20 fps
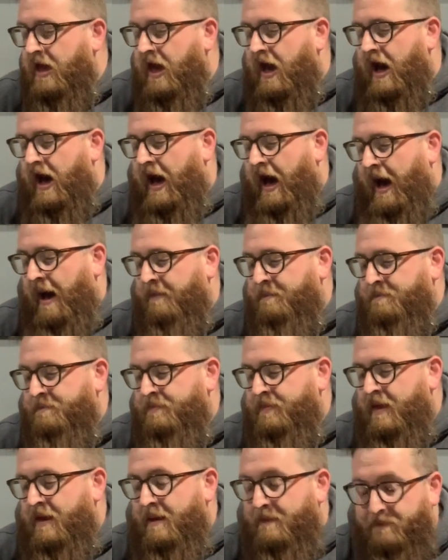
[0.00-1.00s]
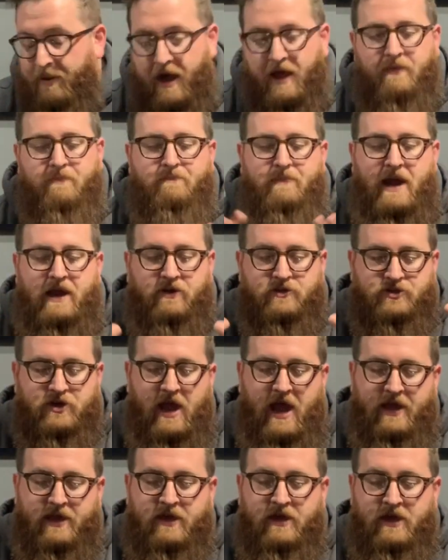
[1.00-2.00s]
But back on
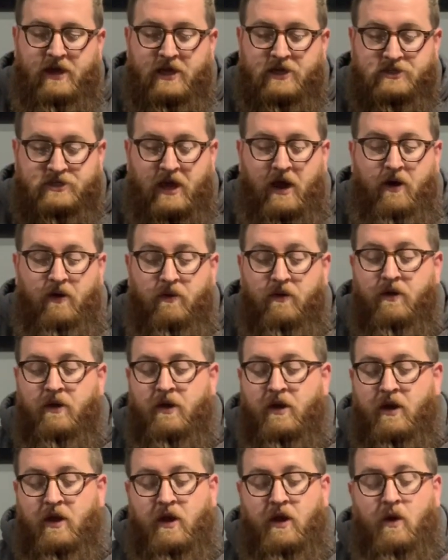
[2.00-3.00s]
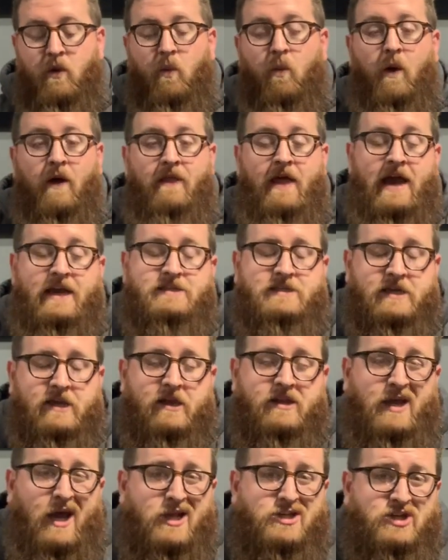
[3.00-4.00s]
track. So one last thing to
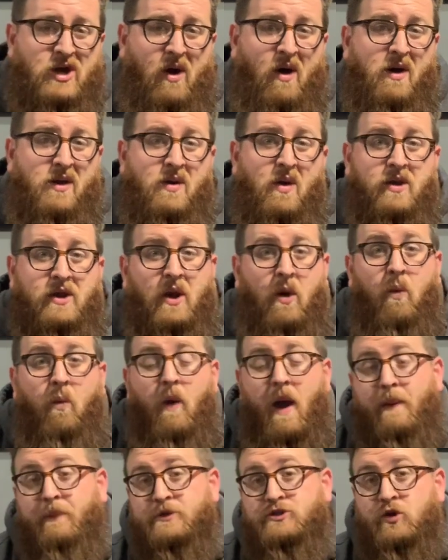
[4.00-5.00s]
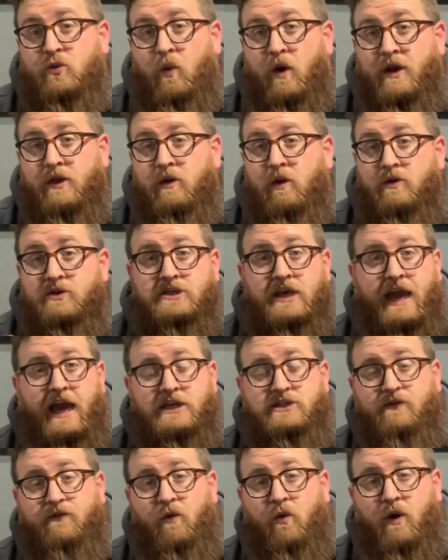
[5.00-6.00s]
touch on, you know, when would you want to use the
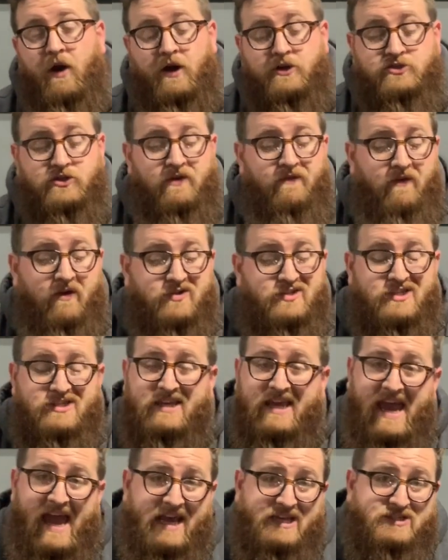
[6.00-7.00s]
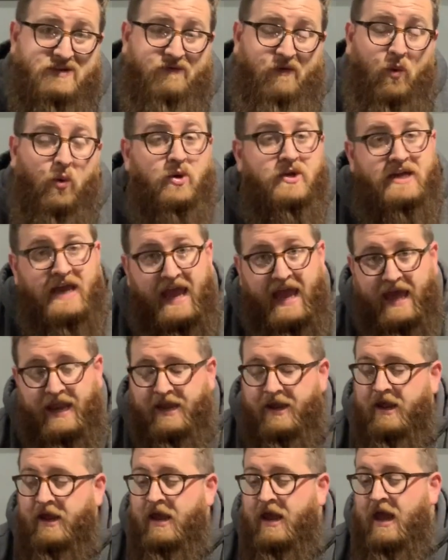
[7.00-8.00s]
S400 versus the S410?
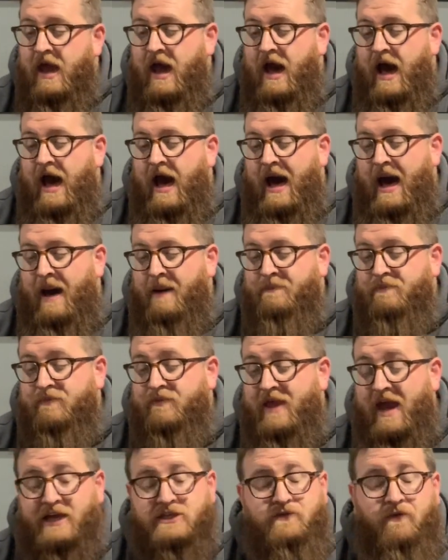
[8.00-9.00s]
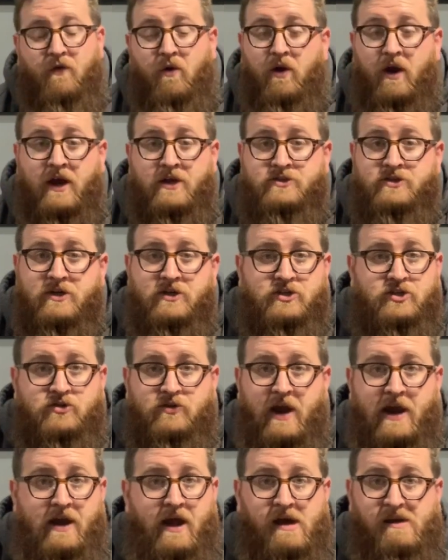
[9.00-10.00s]
S400,
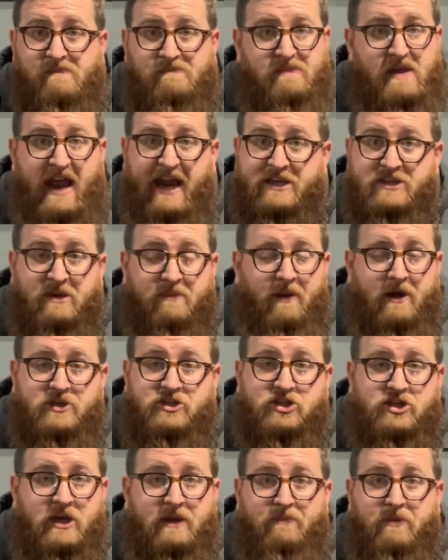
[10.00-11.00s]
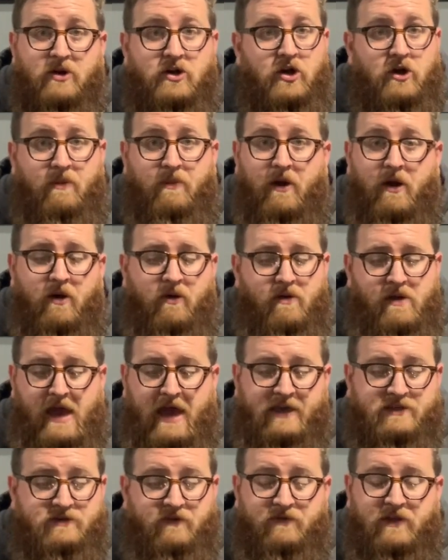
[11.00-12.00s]
straight up, it's a much cheaper turbo.
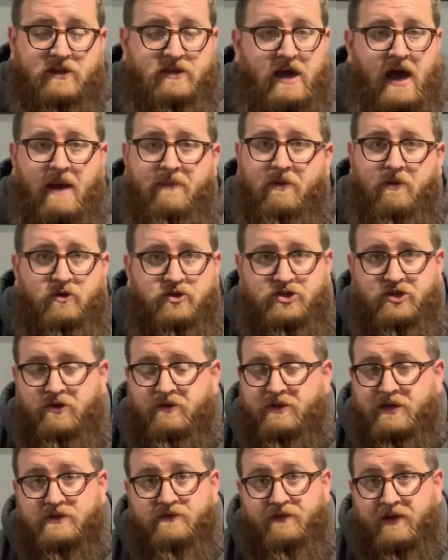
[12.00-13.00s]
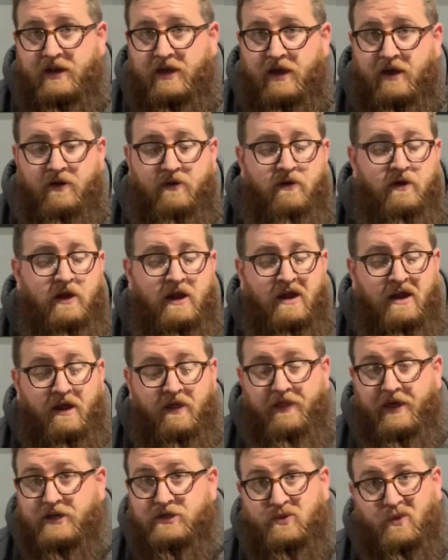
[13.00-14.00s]
As of the time that we're shooting this video,
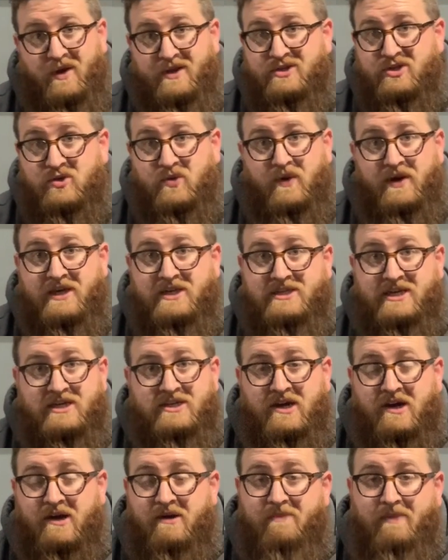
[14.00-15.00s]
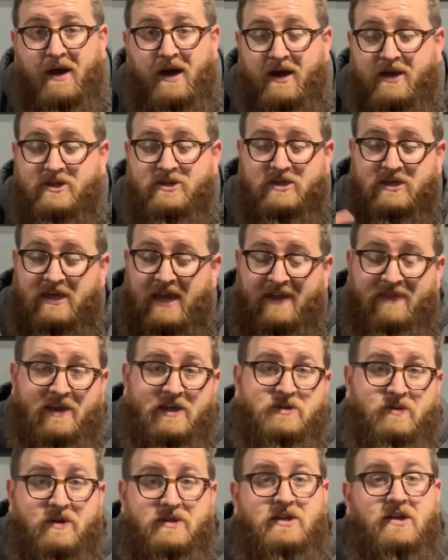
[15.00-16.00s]
this one's $2,600 and this
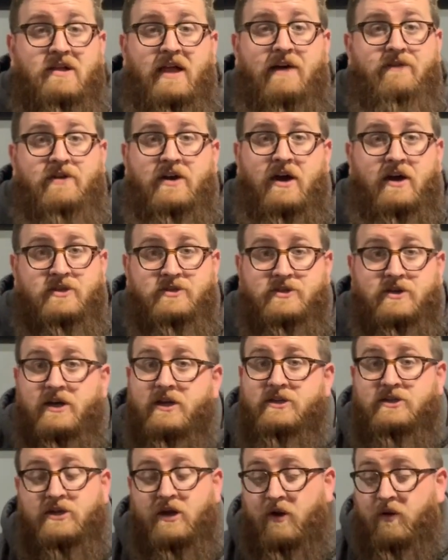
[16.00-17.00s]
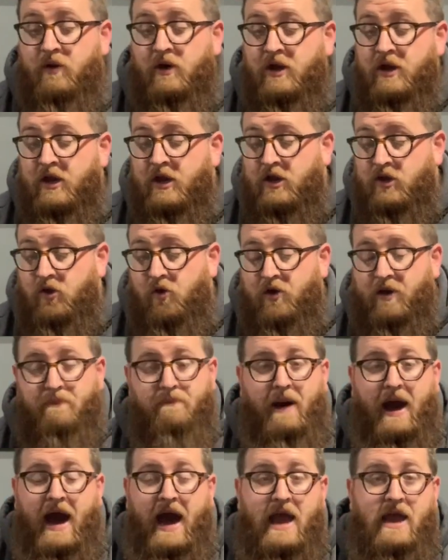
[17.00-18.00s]
one's $1,100. So you can
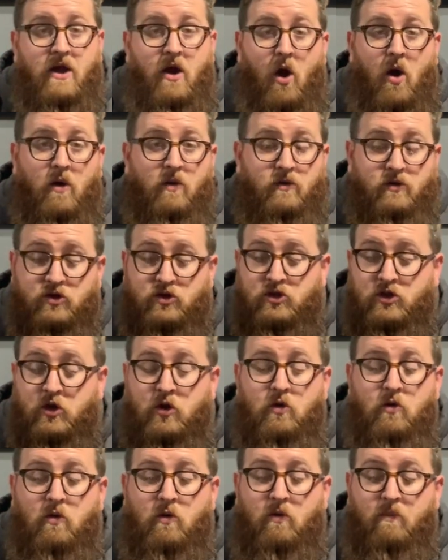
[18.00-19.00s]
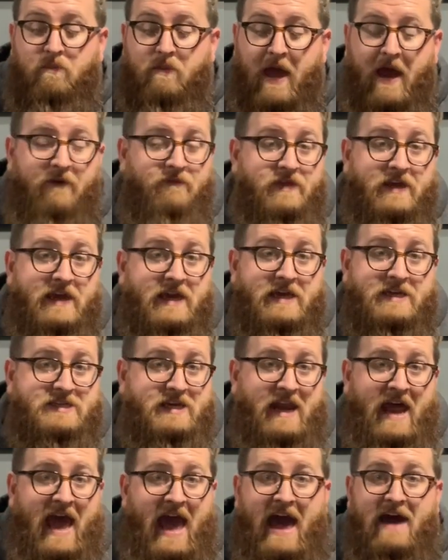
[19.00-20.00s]
buy two of these and
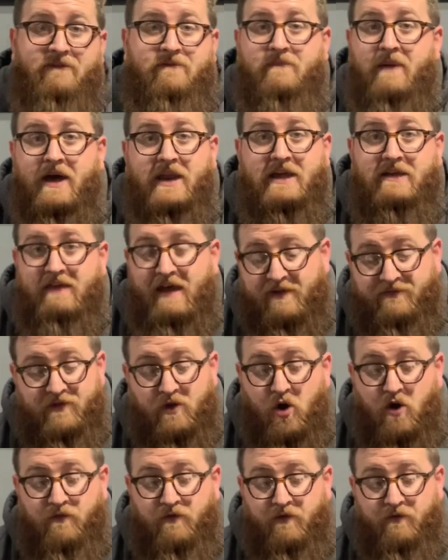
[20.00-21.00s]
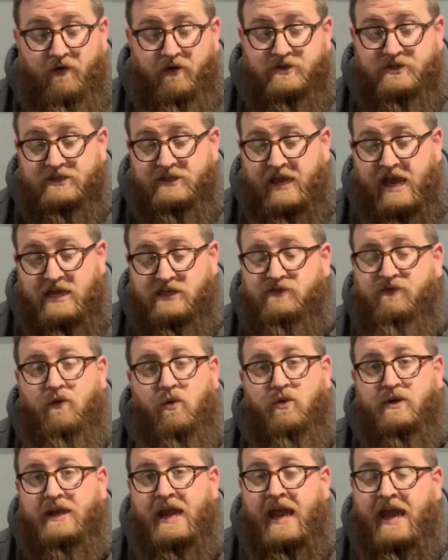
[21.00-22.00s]
have money left over versus the
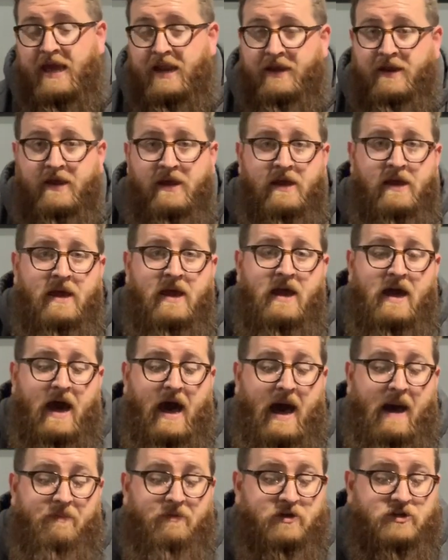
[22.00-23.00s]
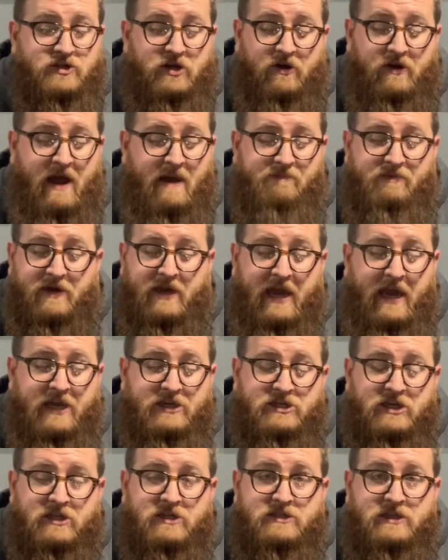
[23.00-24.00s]
S410. There are certain
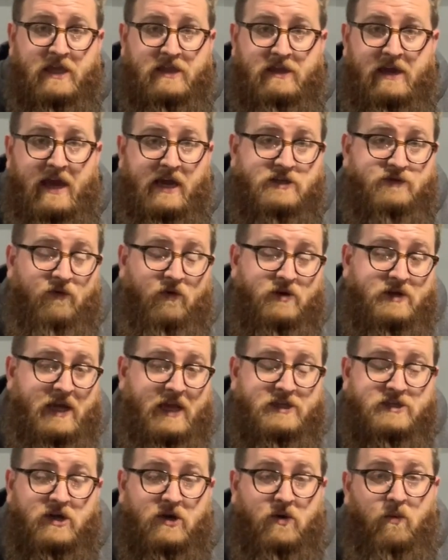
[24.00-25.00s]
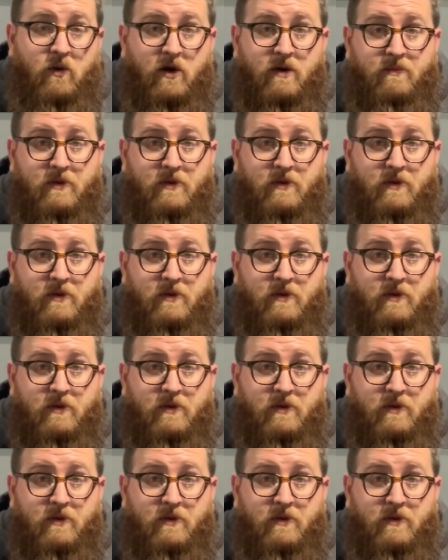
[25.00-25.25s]
applications that the S410 is going to work